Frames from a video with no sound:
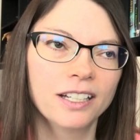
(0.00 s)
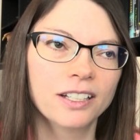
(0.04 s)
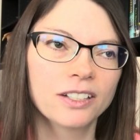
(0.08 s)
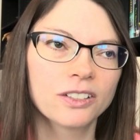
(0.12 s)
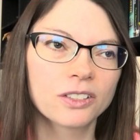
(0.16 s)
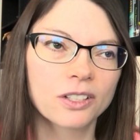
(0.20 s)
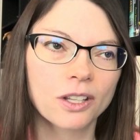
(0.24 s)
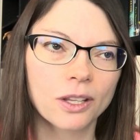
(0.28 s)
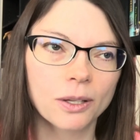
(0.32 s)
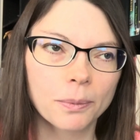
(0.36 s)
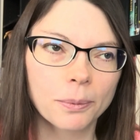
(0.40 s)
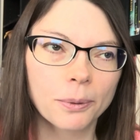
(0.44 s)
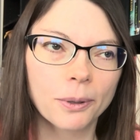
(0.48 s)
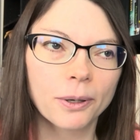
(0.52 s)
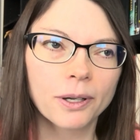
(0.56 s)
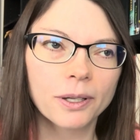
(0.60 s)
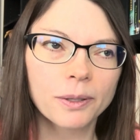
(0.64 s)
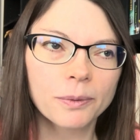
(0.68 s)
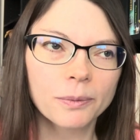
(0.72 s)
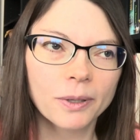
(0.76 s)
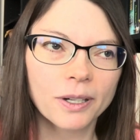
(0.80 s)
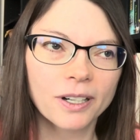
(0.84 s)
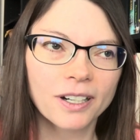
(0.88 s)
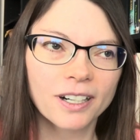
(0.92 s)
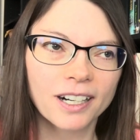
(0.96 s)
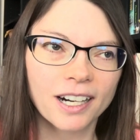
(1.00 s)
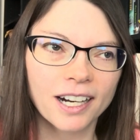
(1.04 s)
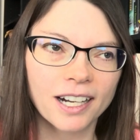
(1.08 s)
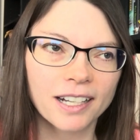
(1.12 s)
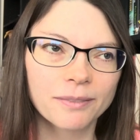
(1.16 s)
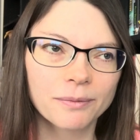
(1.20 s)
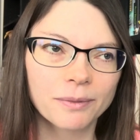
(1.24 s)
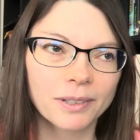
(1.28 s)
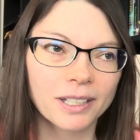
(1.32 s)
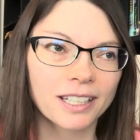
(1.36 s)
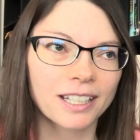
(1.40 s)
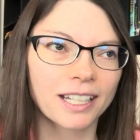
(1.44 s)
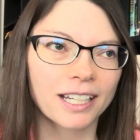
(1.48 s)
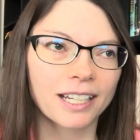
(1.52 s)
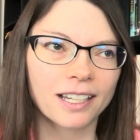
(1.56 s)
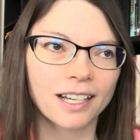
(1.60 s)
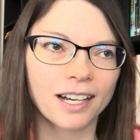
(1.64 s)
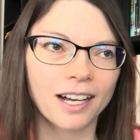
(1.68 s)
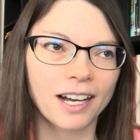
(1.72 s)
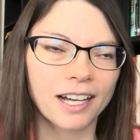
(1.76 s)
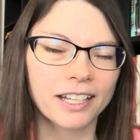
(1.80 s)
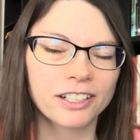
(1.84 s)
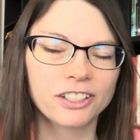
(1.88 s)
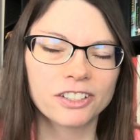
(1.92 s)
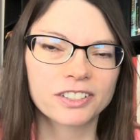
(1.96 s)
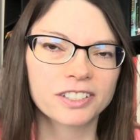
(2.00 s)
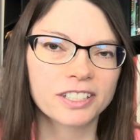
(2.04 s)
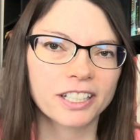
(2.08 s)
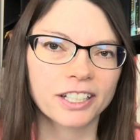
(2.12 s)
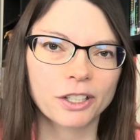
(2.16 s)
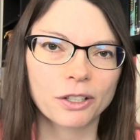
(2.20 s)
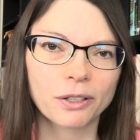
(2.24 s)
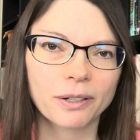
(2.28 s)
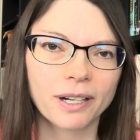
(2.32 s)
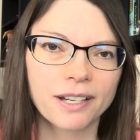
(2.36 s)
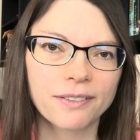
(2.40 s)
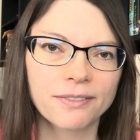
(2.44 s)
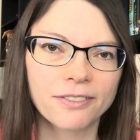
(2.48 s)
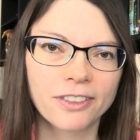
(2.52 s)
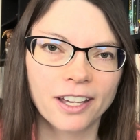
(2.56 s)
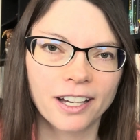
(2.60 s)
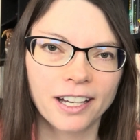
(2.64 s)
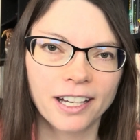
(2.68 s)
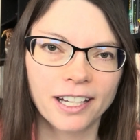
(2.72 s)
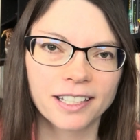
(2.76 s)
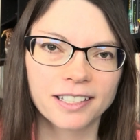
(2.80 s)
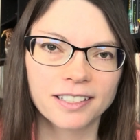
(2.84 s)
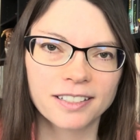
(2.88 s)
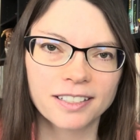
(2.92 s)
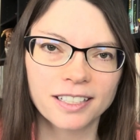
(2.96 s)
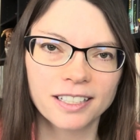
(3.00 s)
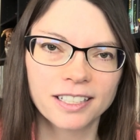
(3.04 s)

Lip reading: to the point where I crave the hunt.